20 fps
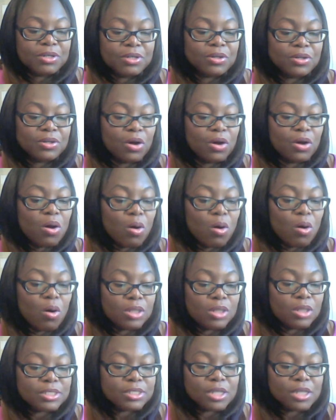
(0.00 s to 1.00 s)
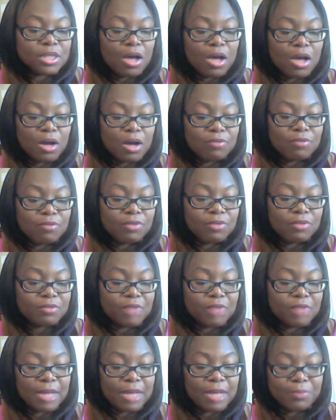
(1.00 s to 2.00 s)
The cause of
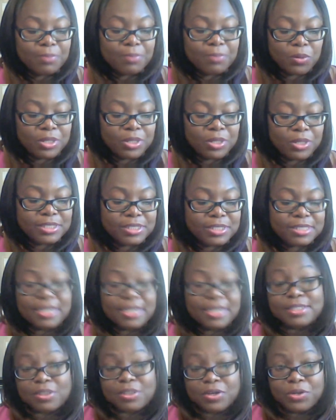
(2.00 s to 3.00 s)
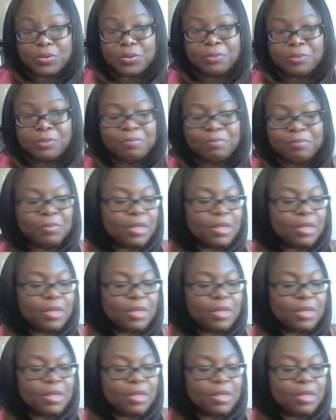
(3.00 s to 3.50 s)
fibroids is unknown.